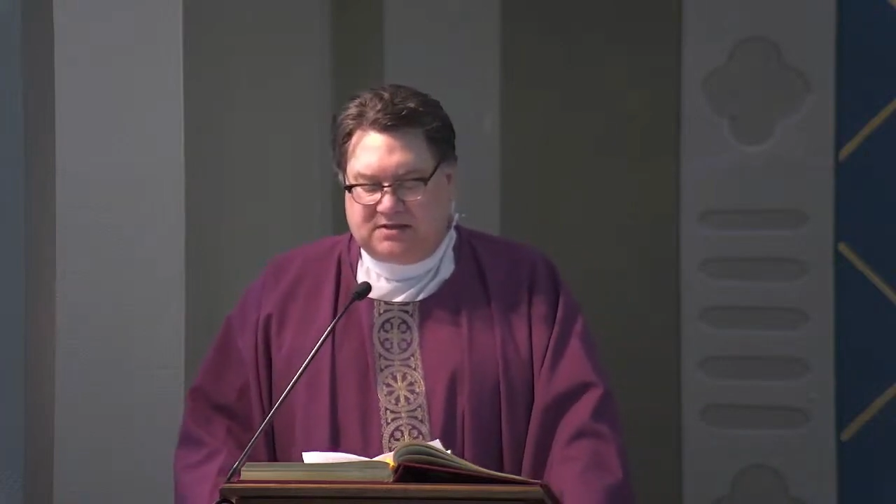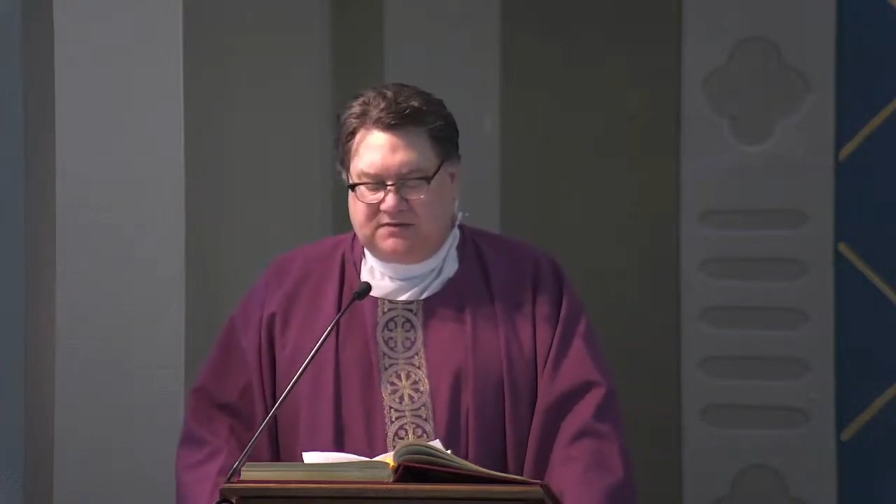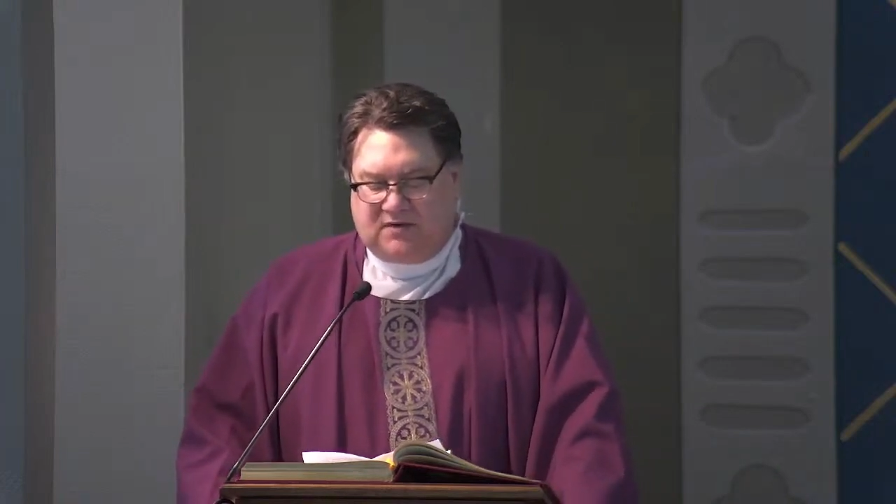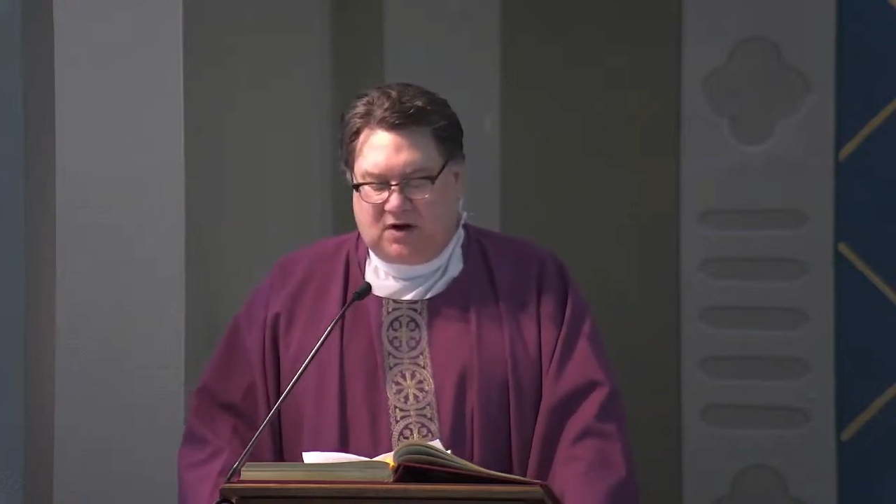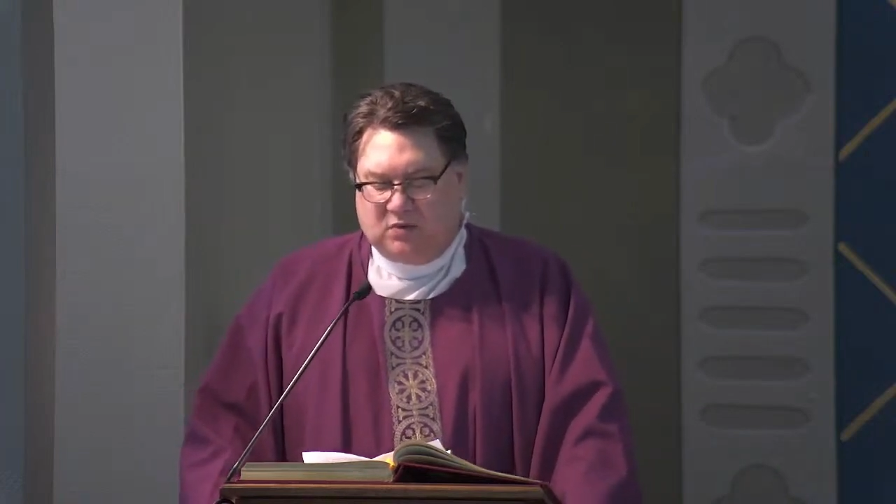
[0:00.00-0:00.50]

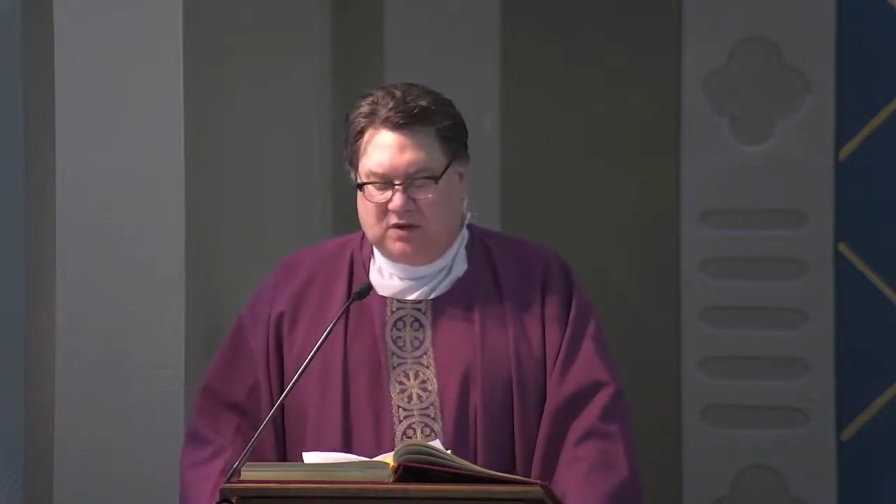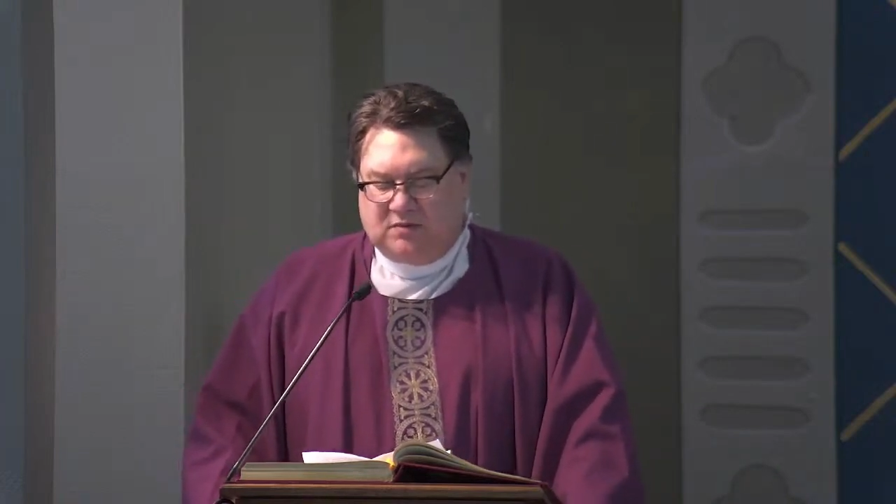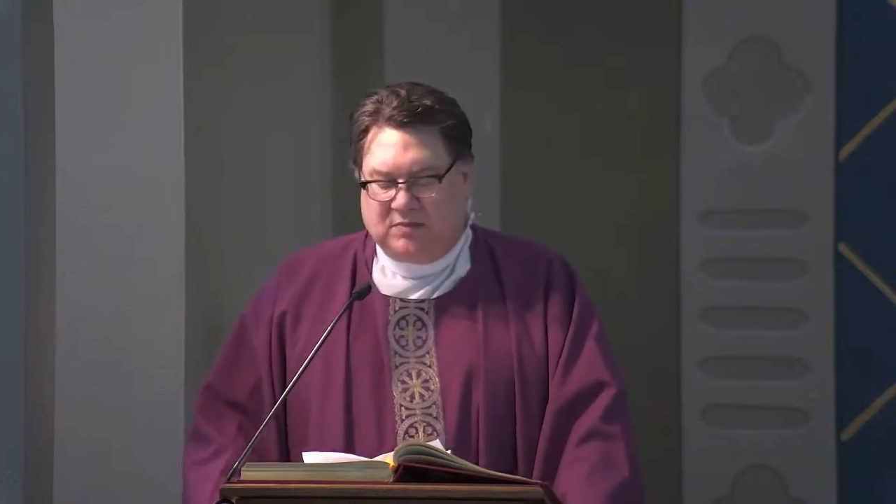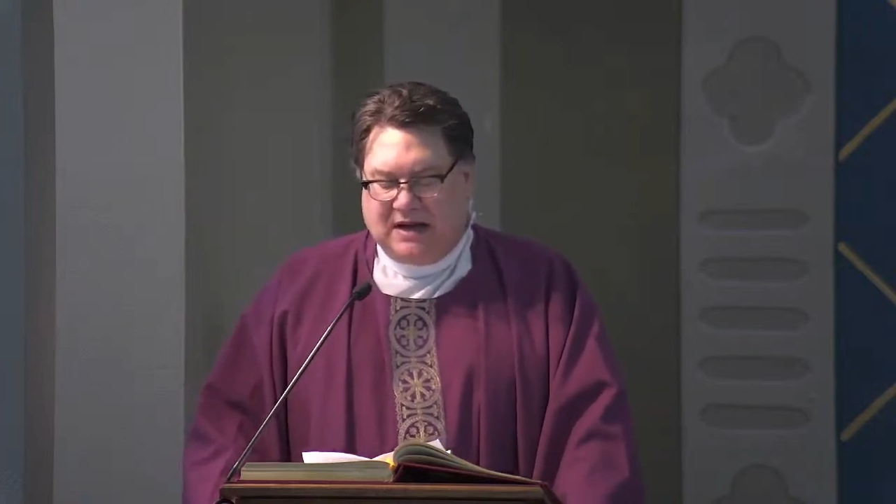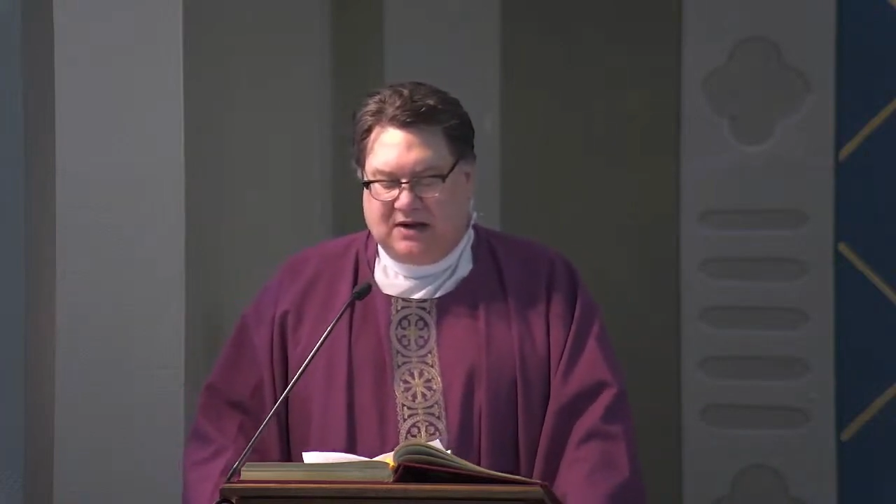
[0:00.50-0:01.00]
of our
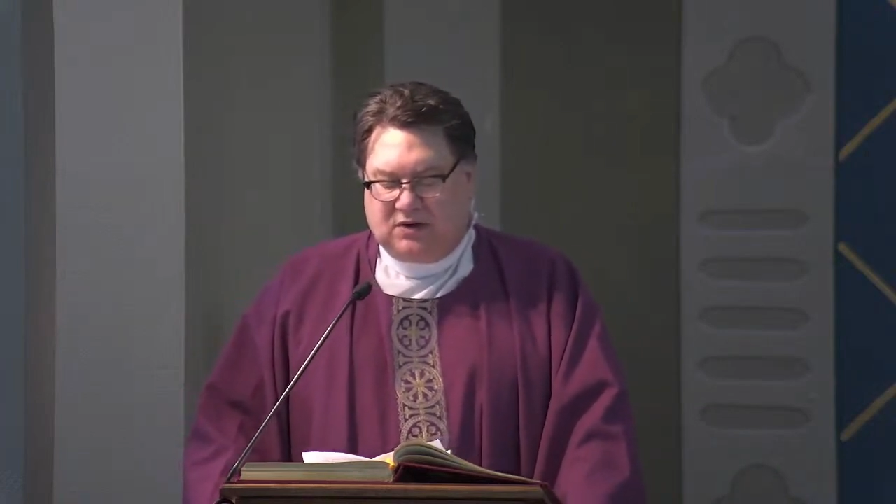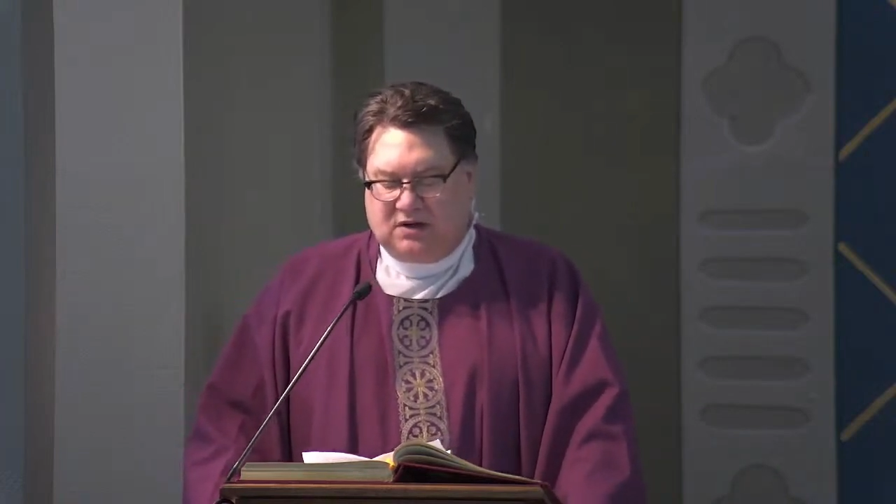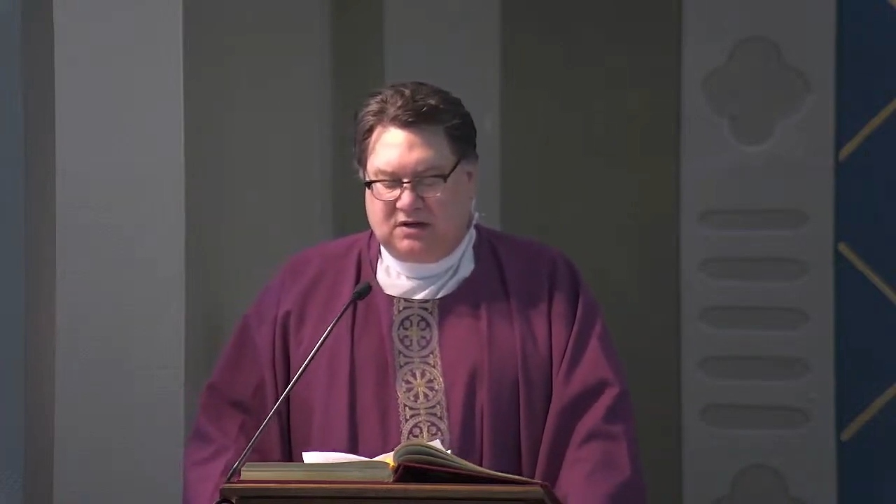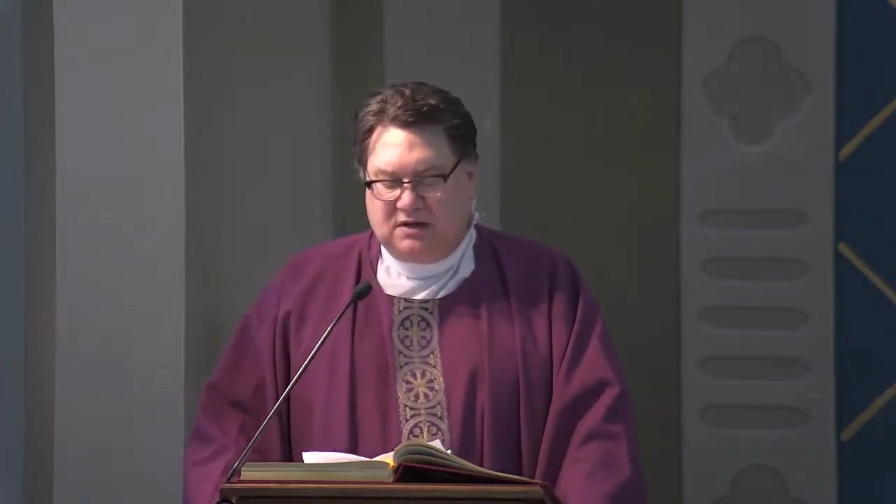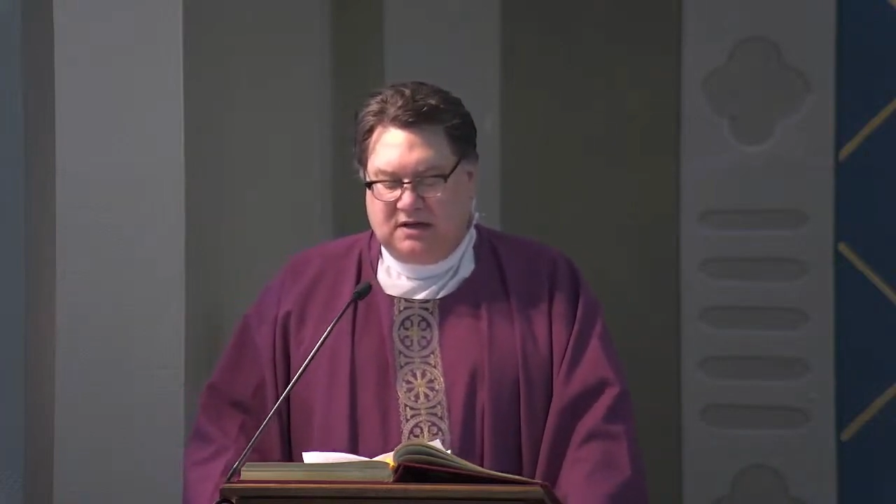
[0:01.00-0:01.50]
willpower